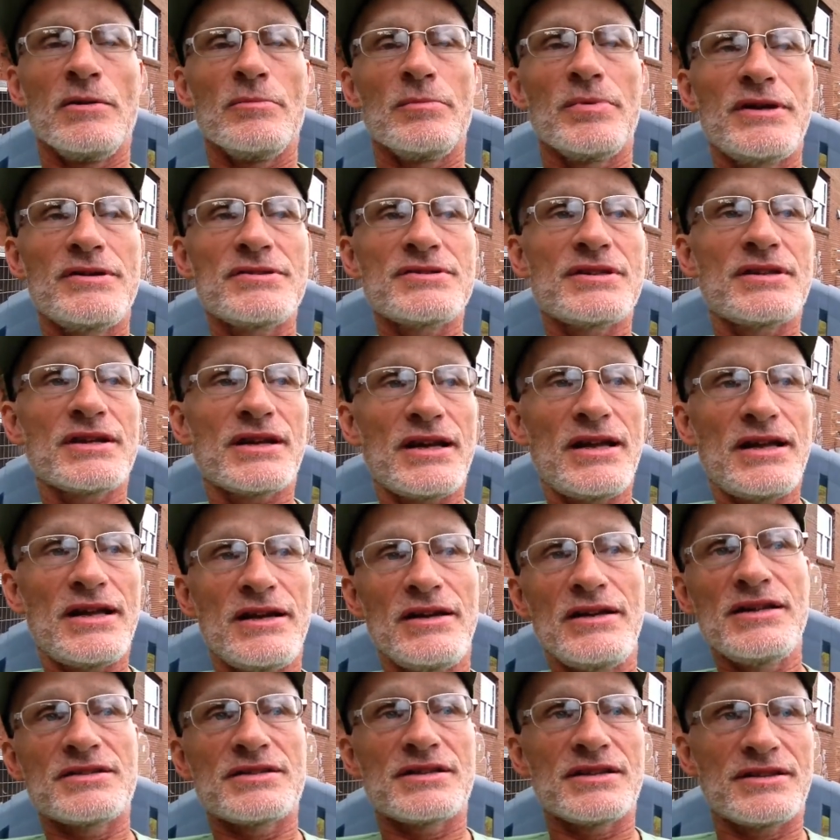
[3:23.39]
But here's the kind
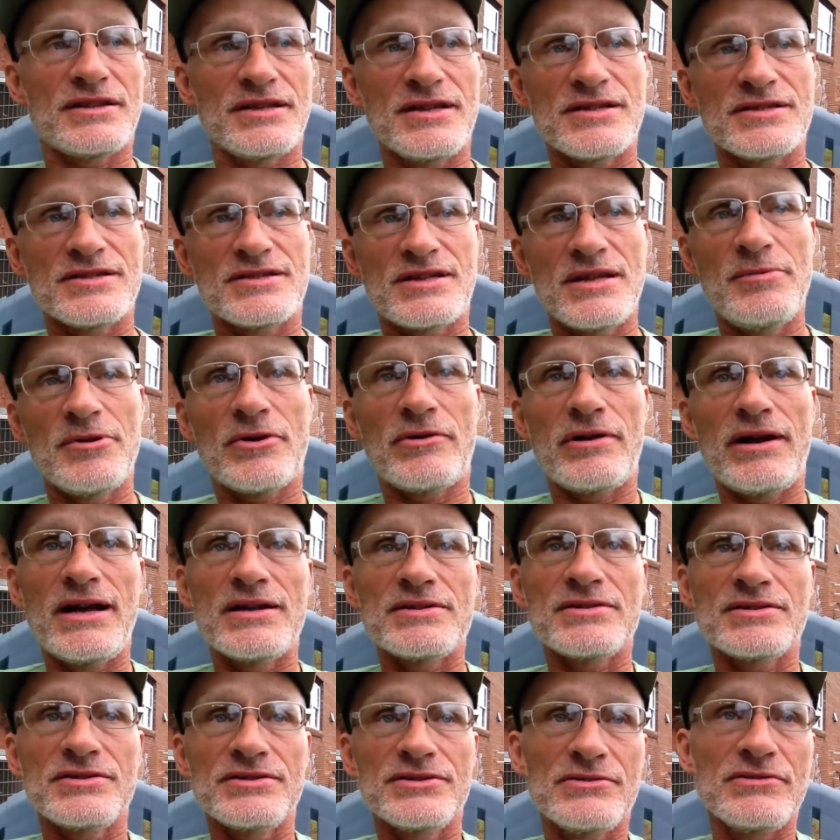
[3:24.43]
of list of things
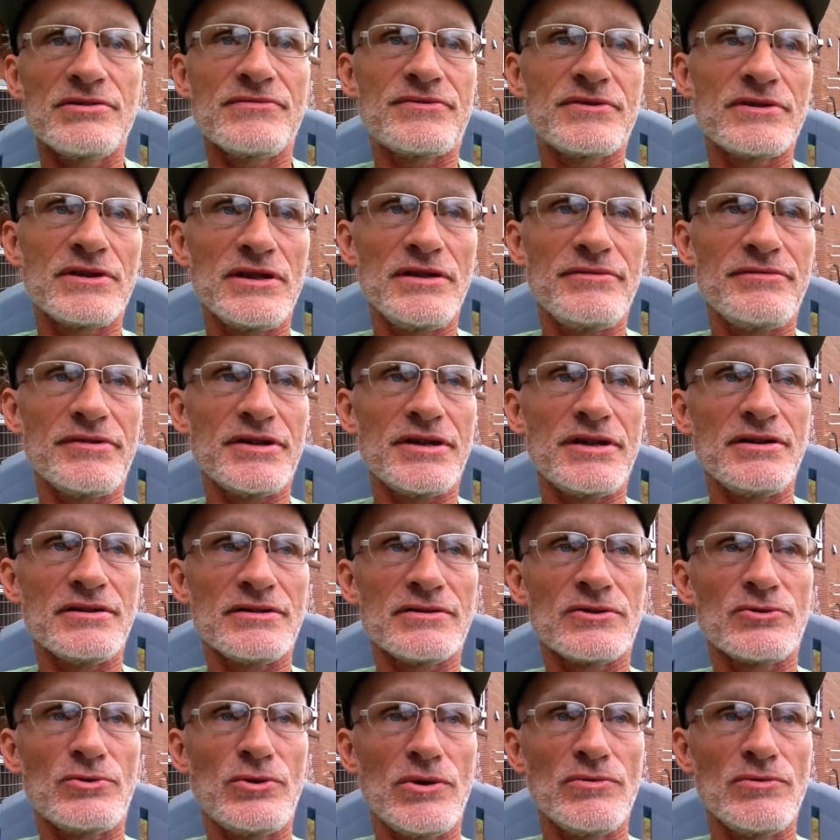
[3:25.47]
Democrats will do if you live in a,
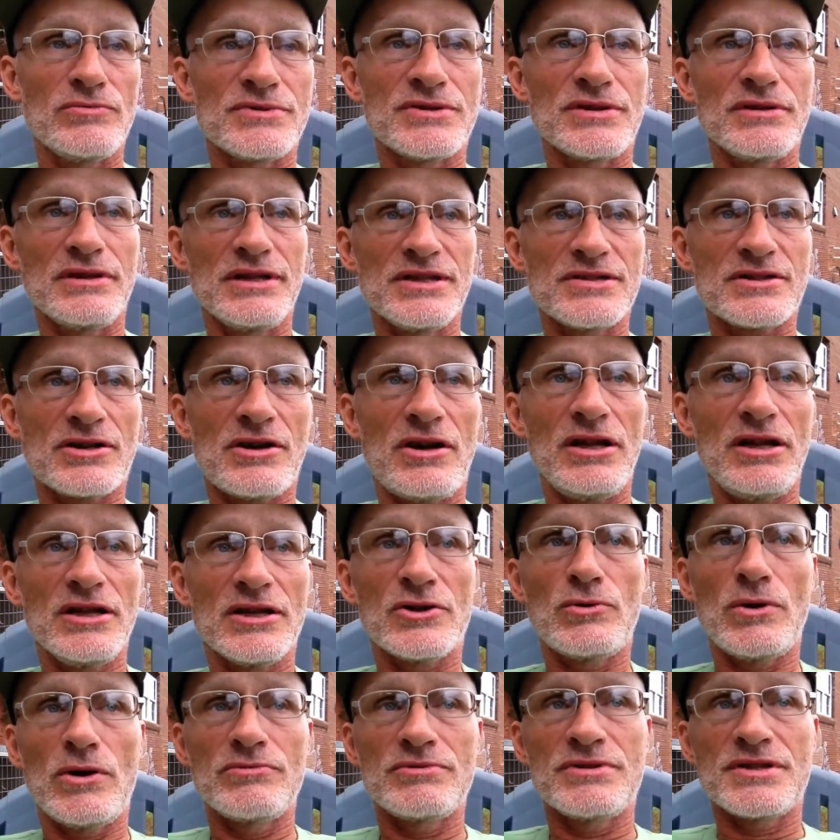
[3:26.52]
quote, let's call it,
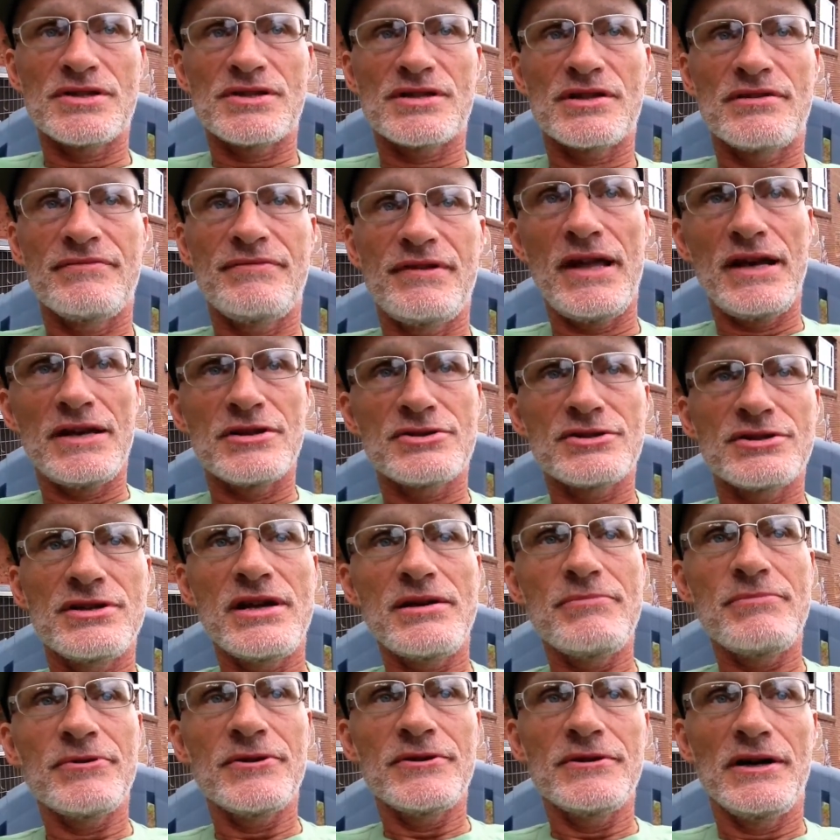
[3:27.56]
quote, disadvantaged
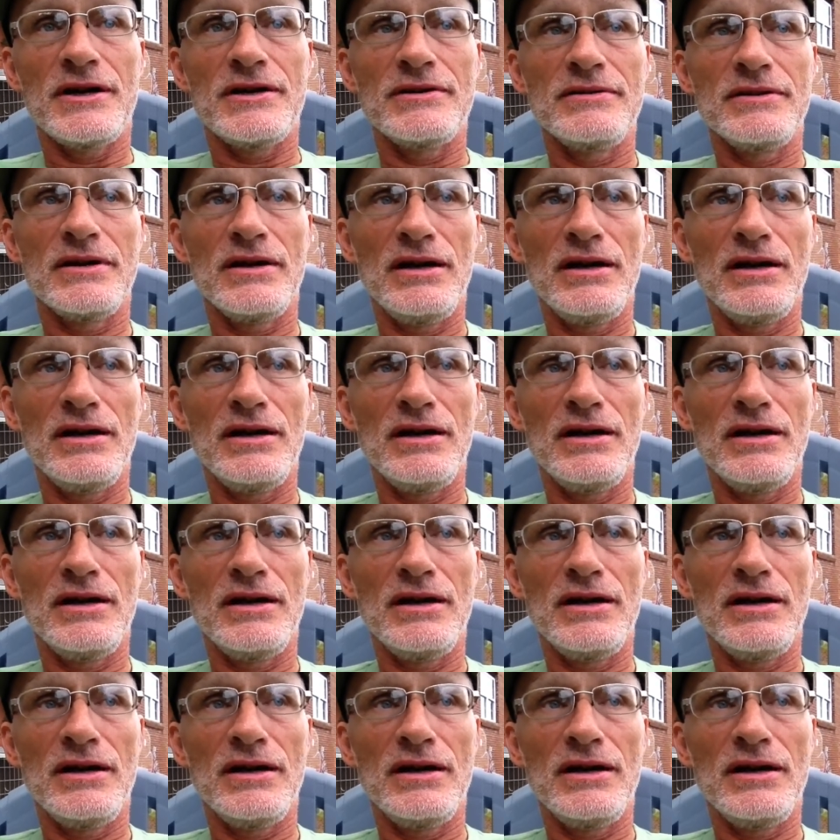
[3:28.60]
neighborhood.